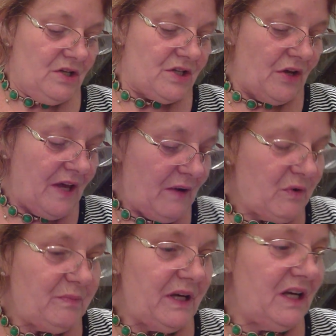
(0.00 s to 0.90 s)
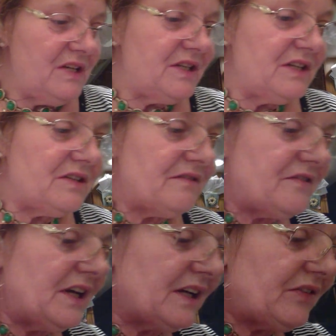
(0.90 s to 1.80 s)
So that will be easy to
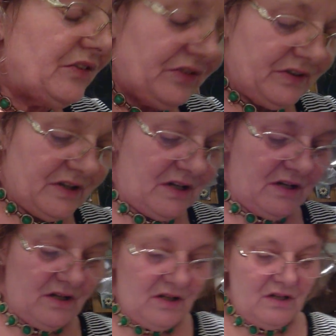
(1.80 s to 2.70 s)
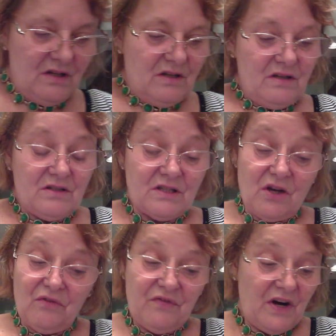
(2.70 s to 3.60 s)
fix. Uh,
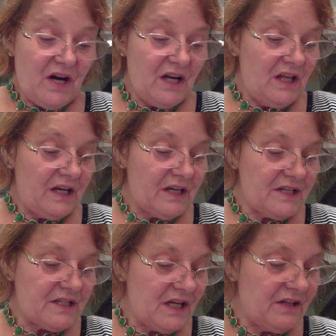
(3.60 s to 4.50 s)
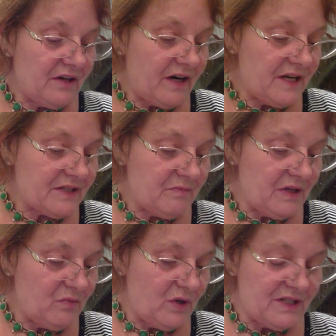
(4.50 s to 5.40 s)
so far, like I said, there hasn't
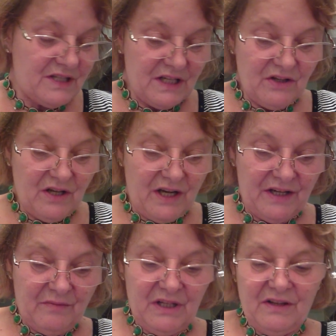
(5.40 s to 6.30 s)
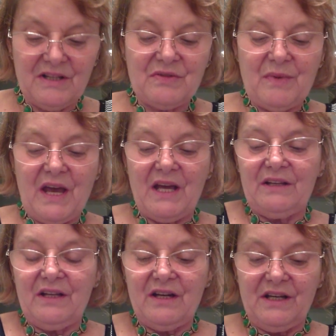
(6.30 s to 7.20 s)
been one single item in this bag
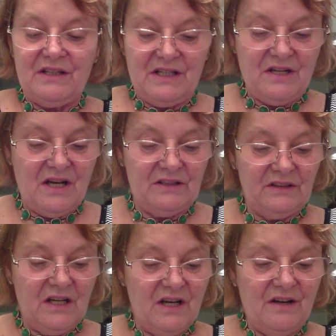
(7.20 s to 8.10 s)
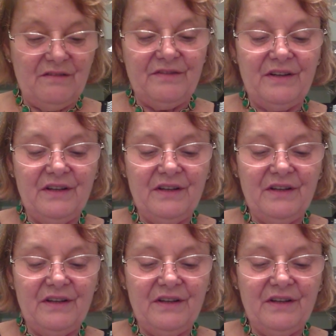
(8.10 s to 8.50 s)
that I did not love.